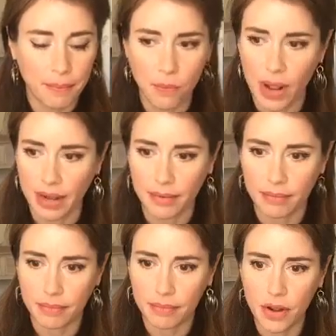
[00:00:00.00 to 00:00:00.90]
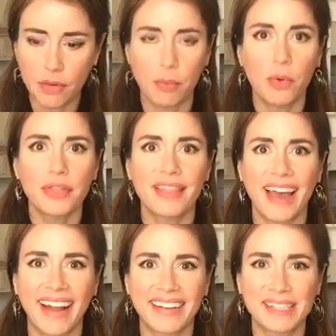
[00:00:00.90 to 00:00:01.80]
what, no, more than
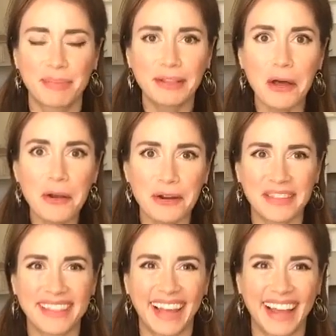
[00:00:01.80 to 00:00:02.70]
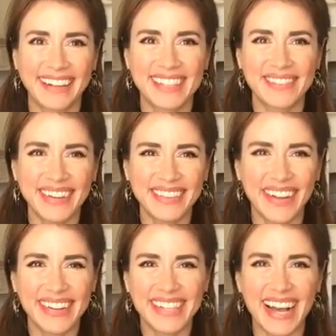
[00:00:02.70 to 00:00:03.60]
that. It's been longer than that. It's been a
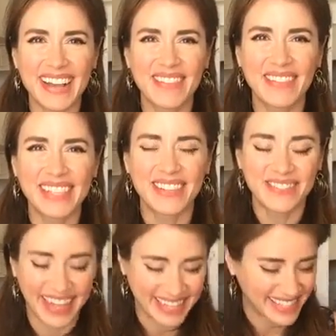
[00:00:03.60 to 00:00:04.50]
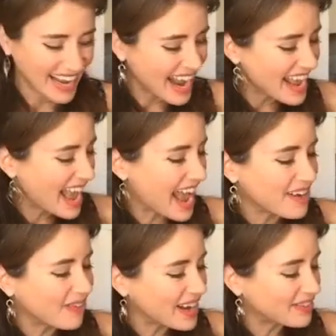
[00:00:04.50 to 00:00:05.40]
long time, maybe two months.
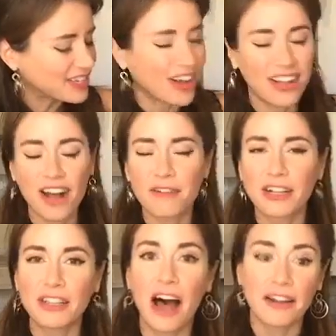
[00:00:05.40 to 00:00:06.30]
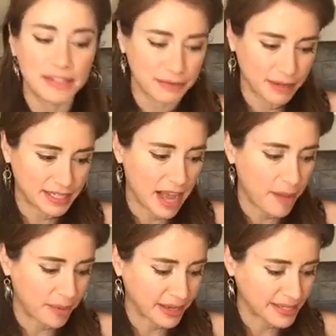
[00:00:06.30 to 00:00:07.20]
And we have covered a lot of different
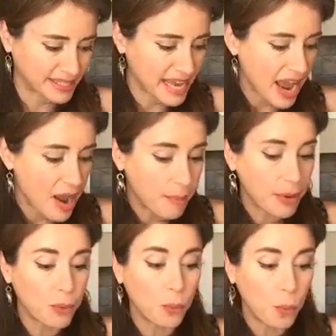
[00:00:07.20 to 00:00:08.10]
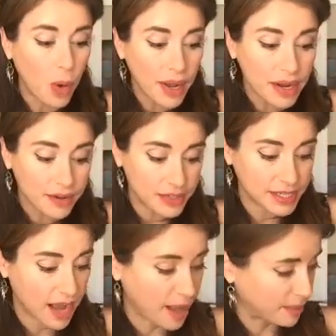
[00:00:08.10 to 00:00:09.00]
topics. But one of the
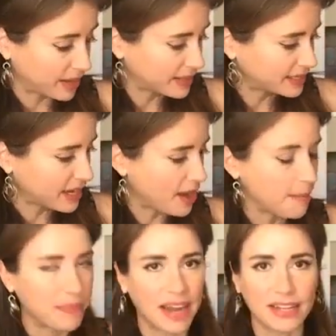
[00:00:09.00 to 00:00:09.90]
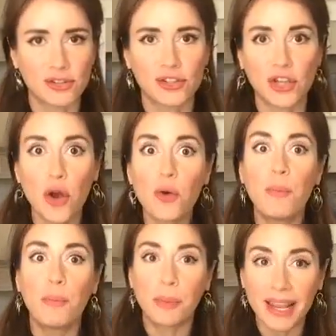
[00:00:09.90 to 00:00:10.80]
topics um, that is
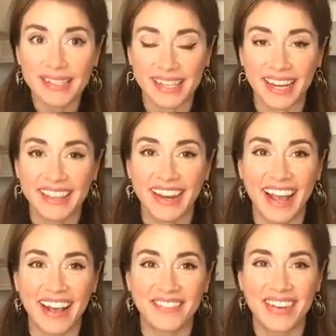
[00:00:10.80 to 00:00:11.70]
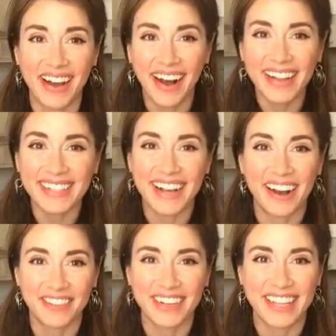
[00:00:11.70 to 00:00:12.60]
so basic that I have not
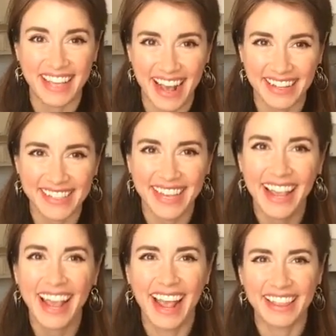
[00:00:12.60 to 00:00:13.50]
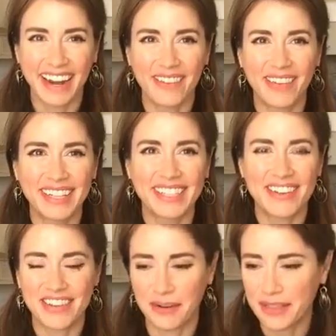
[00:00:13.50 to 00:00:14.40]
covered yet and that I wanted to
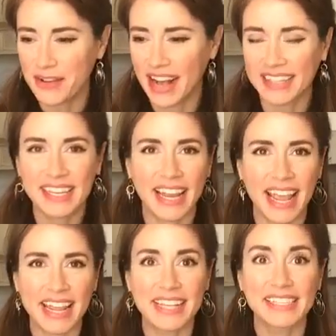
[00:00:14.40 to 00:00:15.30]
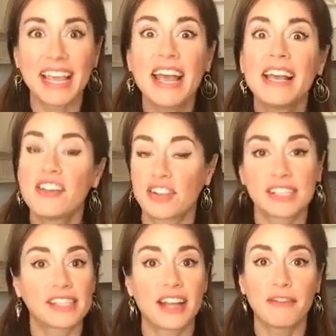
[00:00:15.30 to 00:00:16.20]
share with you guys today is
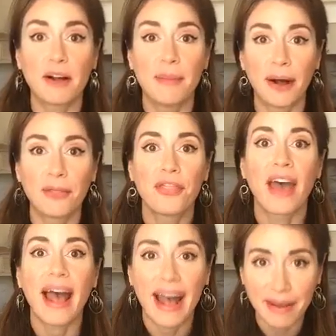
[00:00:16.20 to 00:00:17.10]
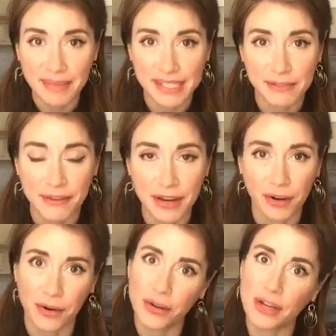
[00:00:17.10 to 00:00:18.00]
just stuff about the
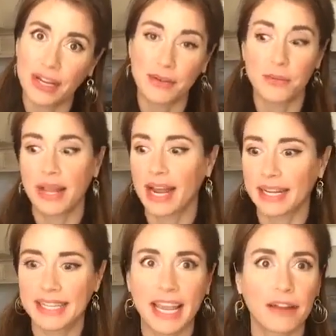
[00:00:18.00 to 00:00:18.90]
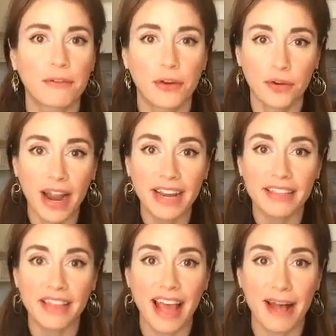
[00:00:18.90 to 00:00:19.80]
atmosphere. It, we kind of take it for
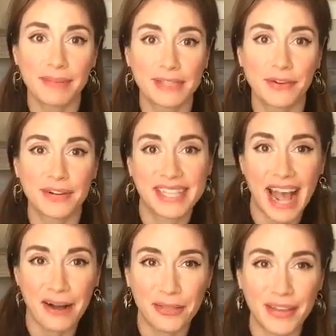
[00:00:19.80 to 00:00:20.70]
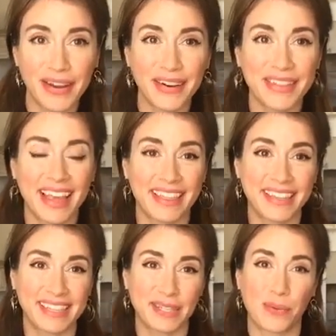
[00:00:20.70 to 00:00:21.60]
granted that the atmosphere is out there, that
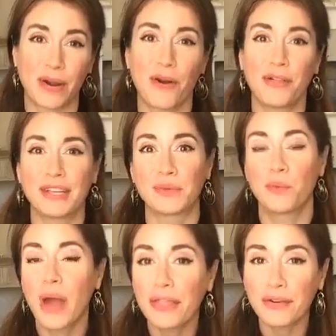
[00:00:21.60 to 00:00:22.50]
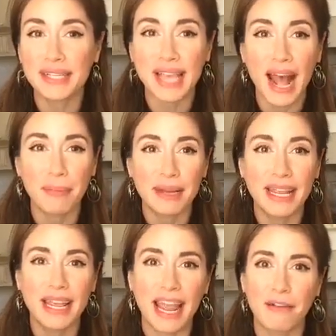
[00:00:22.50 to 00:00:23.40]
this is where all this weather is
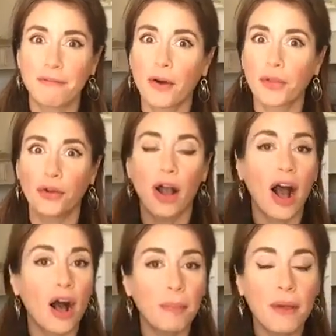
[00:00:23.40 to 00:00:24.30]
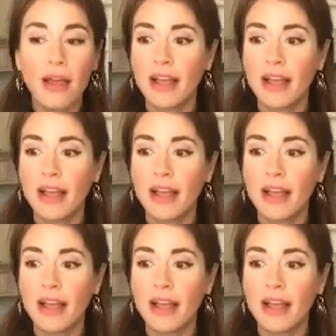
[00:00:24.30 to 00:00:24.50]
happening, and farther up,